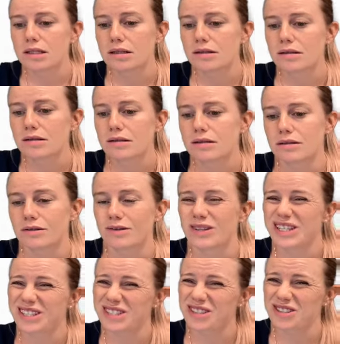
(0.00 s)
So that's
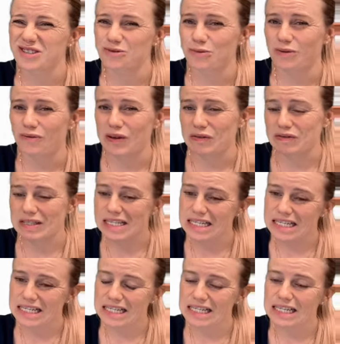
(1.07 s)
also
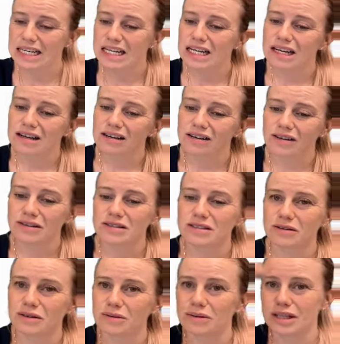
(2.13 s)
115. Also, the
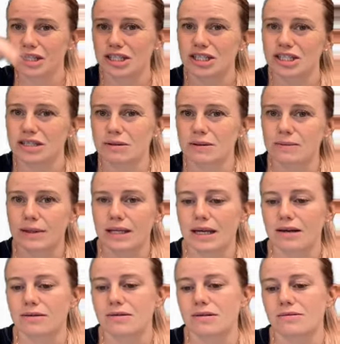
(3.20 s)
relationships with the angles
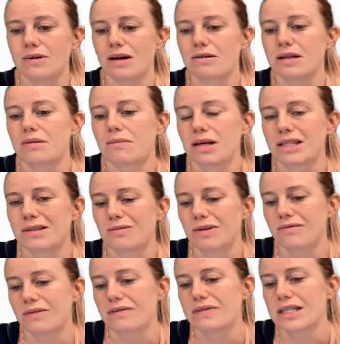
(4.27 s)
around it makes it
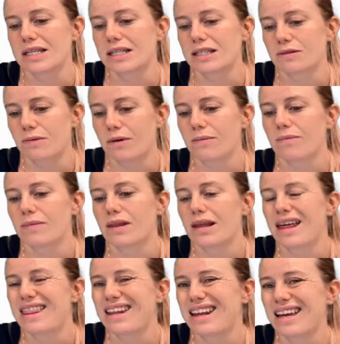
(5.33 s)
115 as well. And then
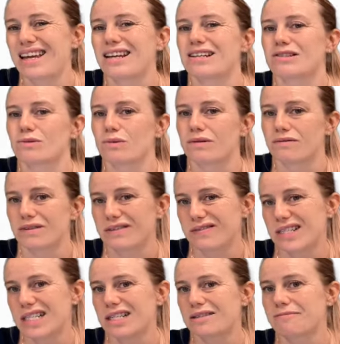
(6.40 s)
8 is 115.